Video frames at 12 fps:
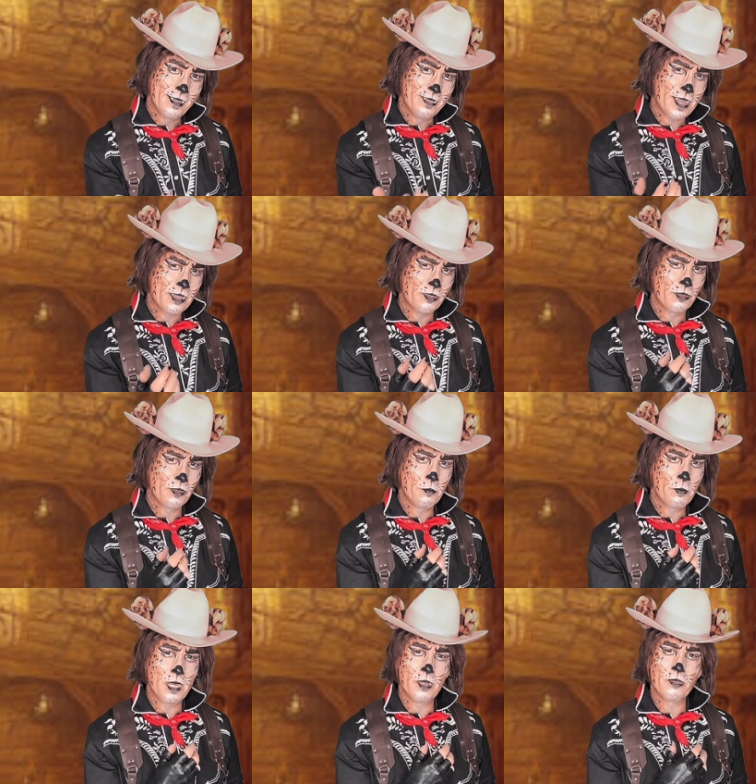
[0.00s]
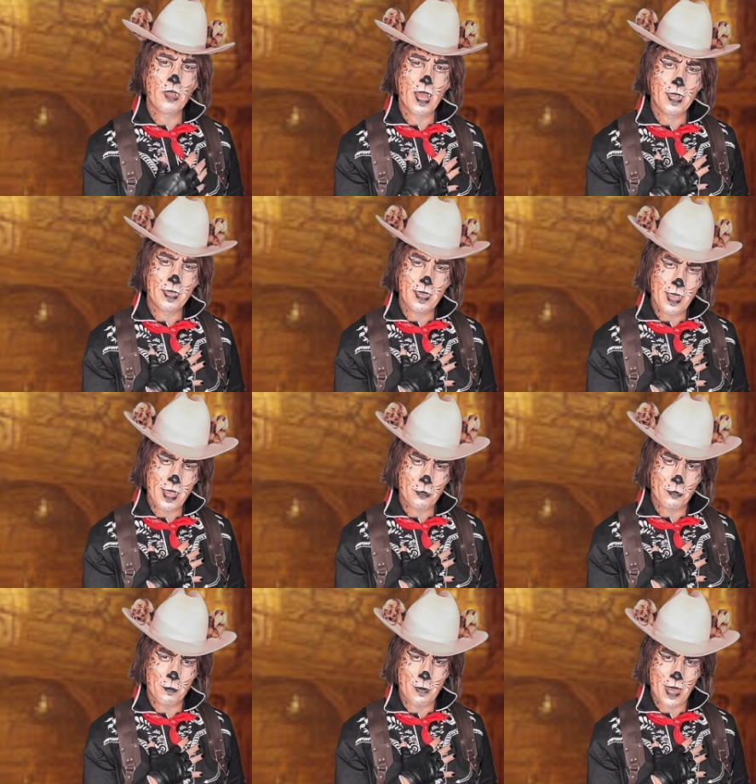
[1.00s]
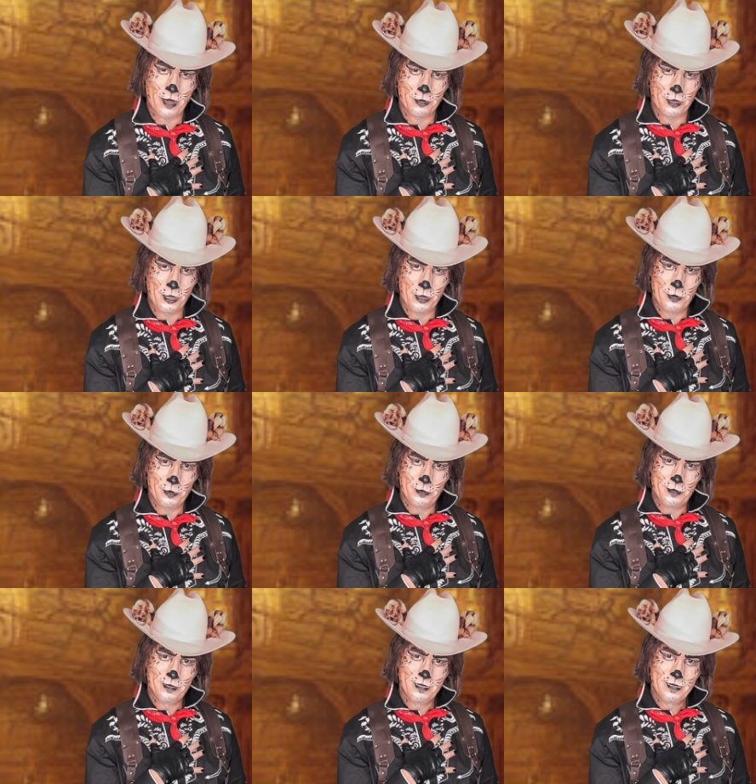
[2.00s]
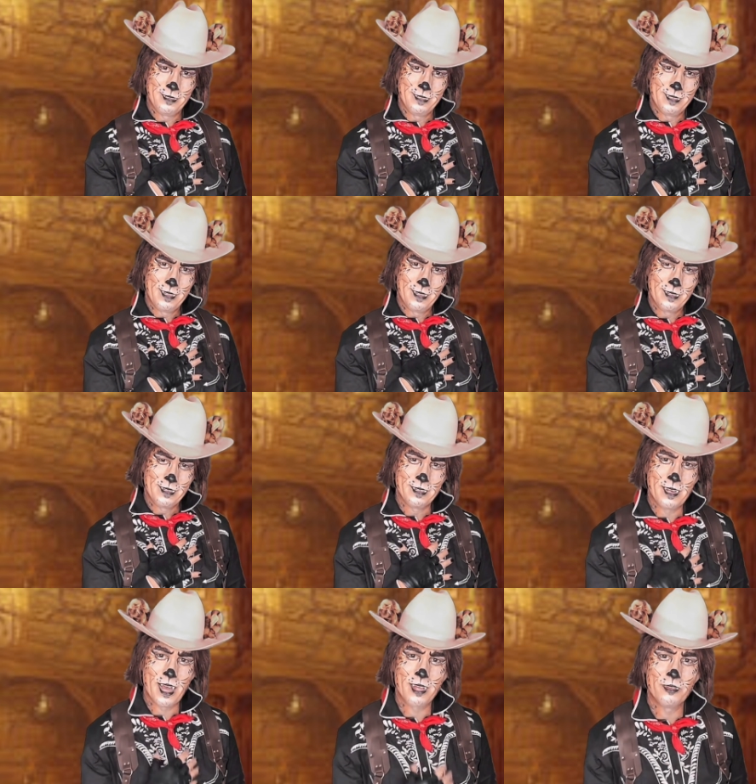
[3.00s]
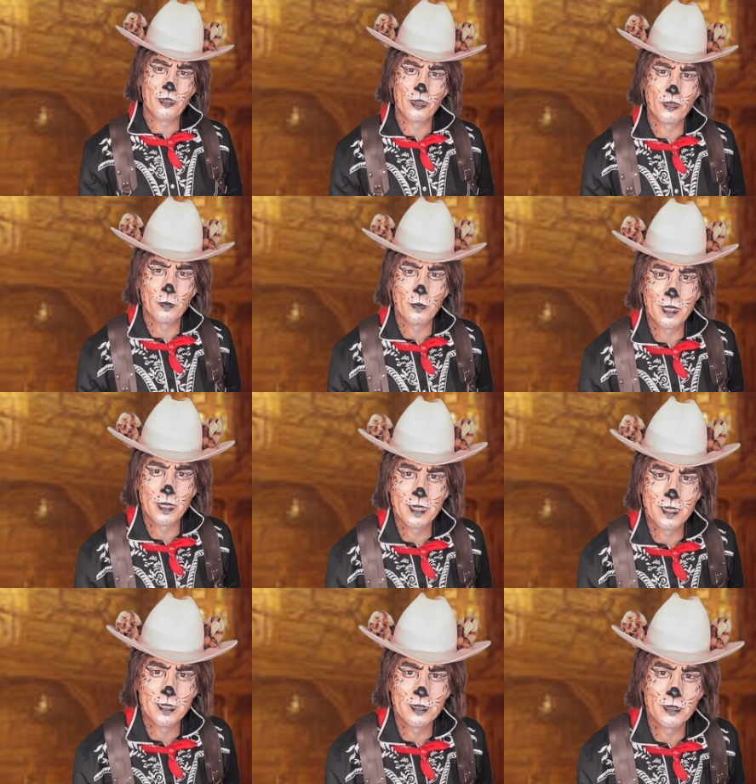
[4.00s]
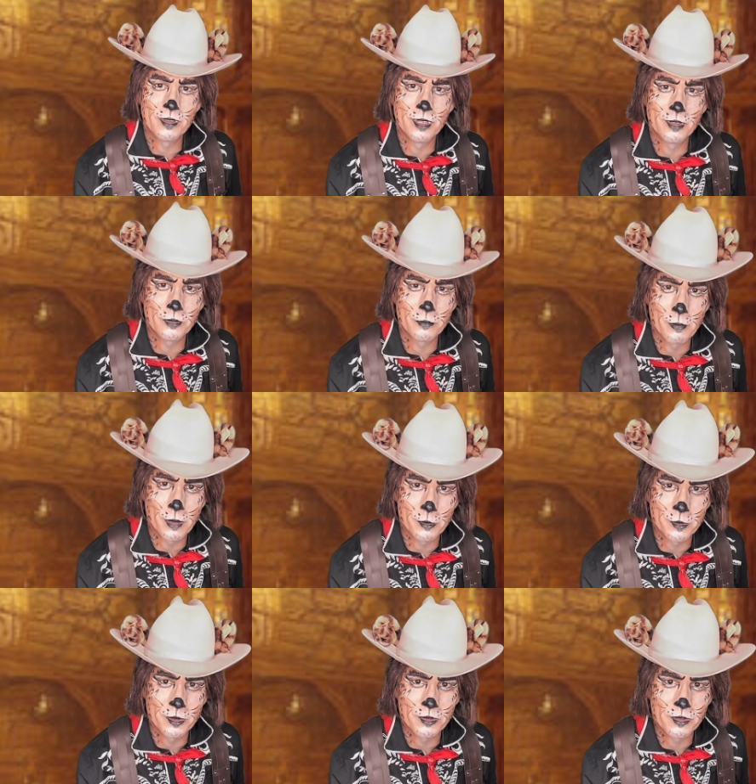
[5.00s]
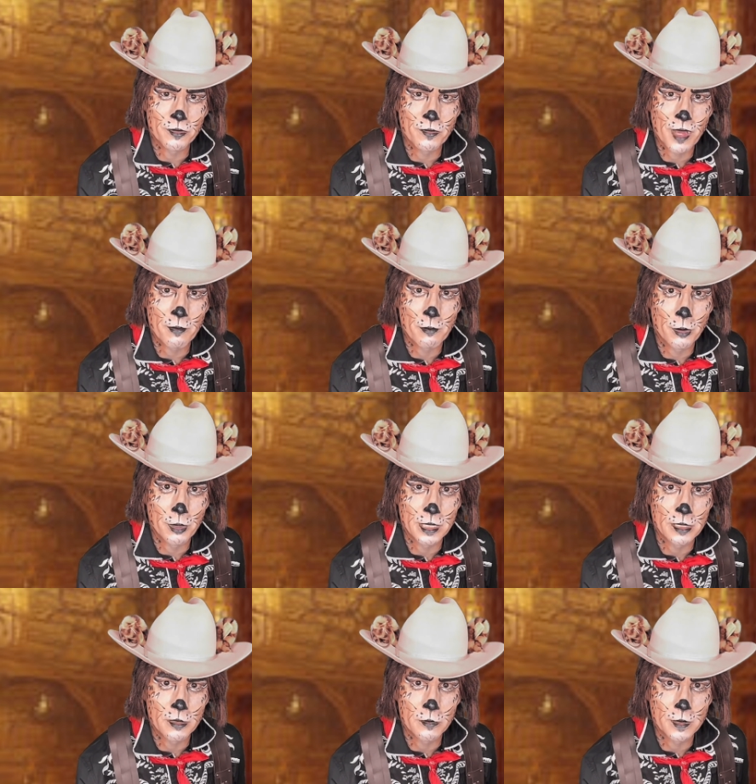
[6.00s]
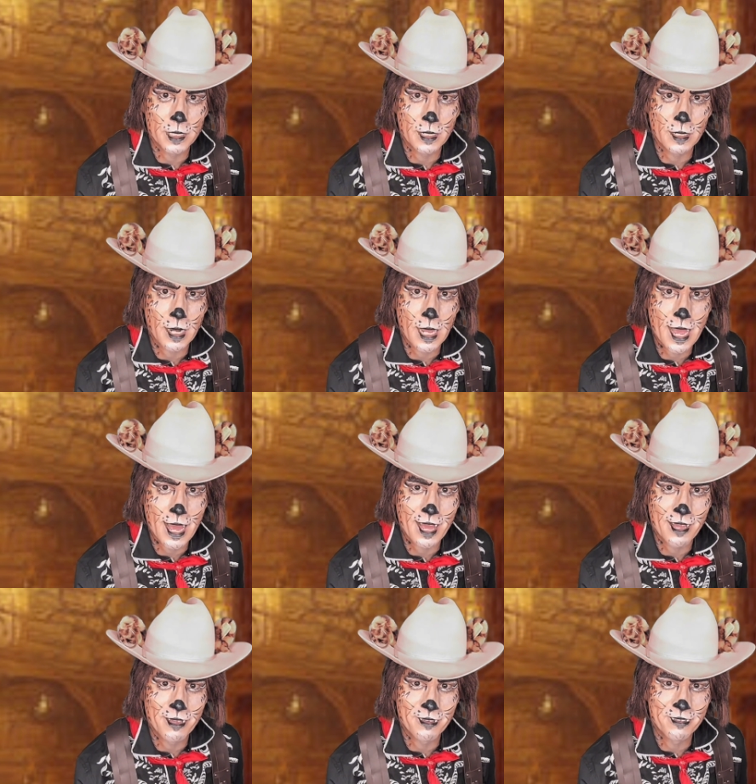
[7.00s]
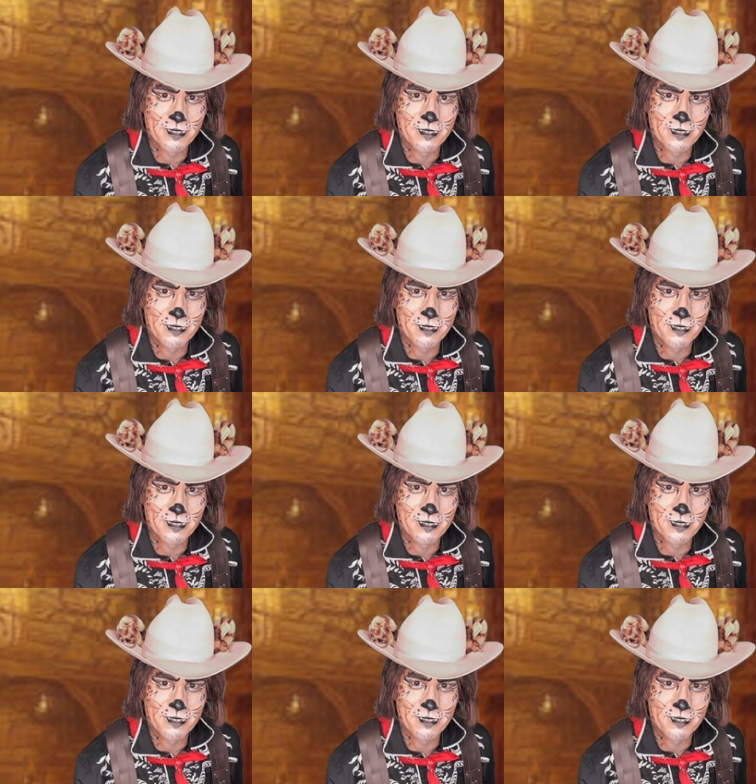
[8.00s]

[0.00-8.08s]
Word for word: And that's because I care about you, not just because there's a bonus if I bring you in alive.